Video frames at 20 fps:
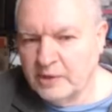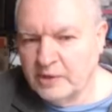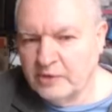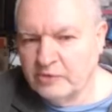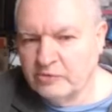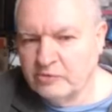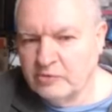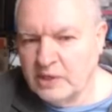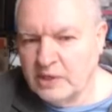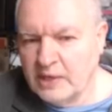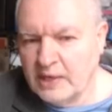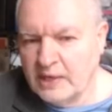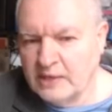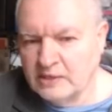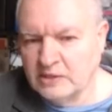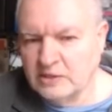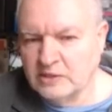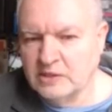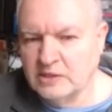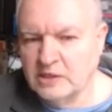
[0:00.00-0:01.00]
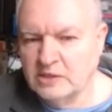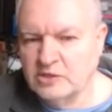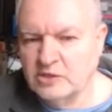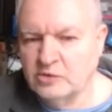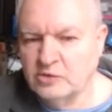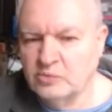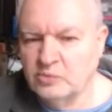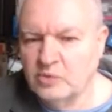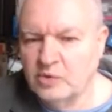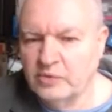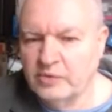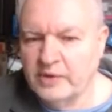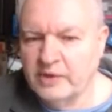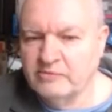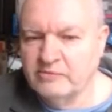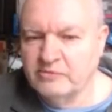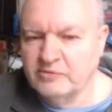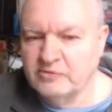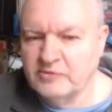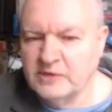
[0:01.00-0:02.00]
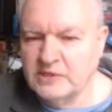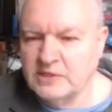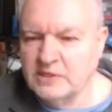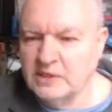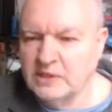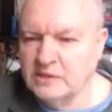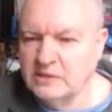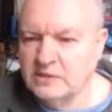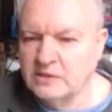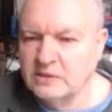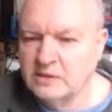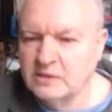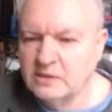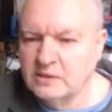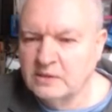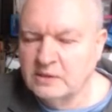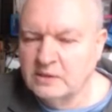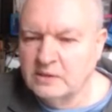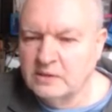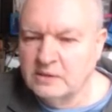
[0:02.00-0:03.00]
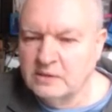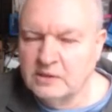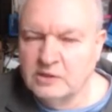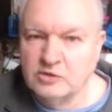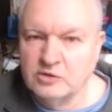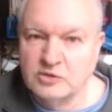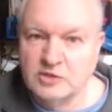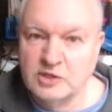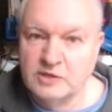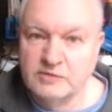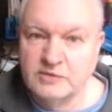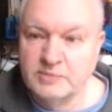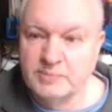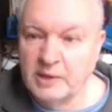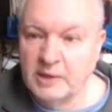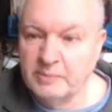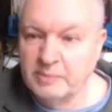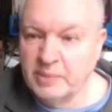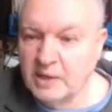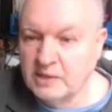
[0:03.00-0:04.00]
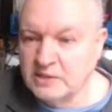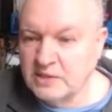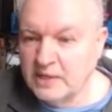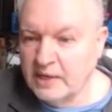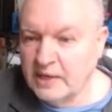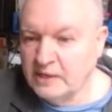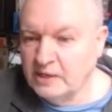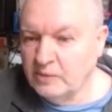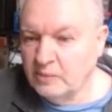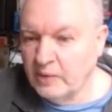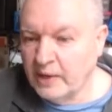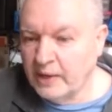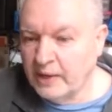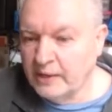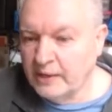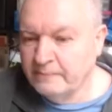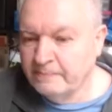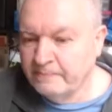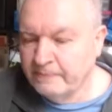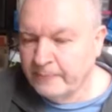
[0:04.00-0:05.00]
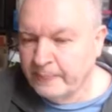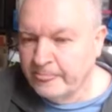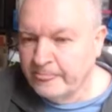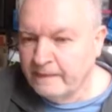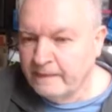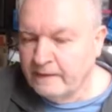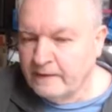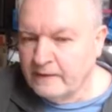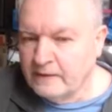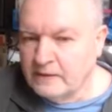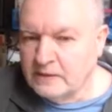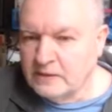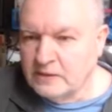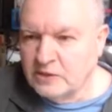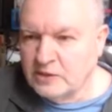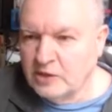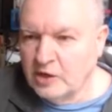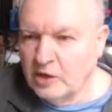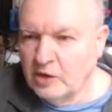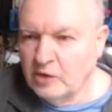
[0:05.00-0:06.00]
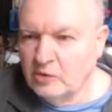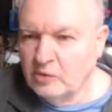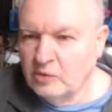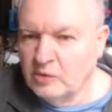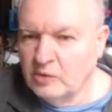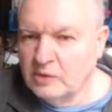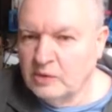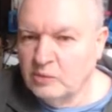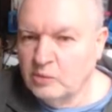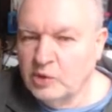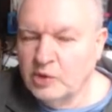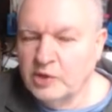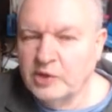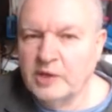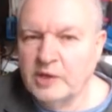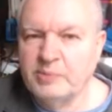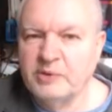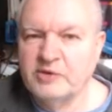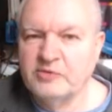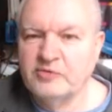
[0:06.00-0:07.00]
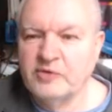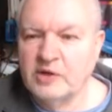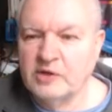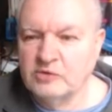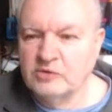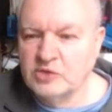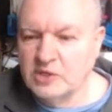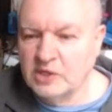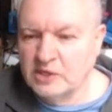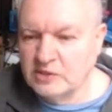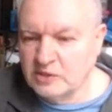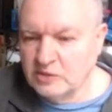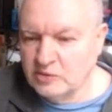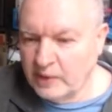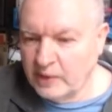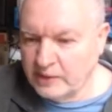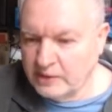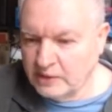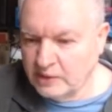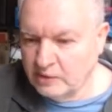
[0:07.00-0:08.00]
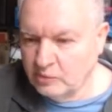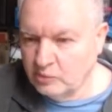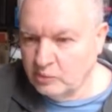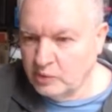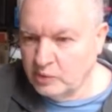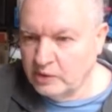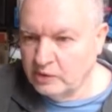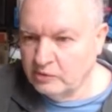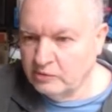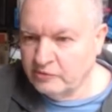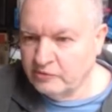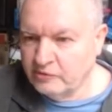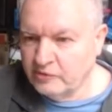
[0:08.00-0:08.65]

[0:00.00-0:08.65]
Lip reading: my 3 headers and I don't want them fitted. They're not surface mount parts anyway. So will there be a final chance to edit? We'll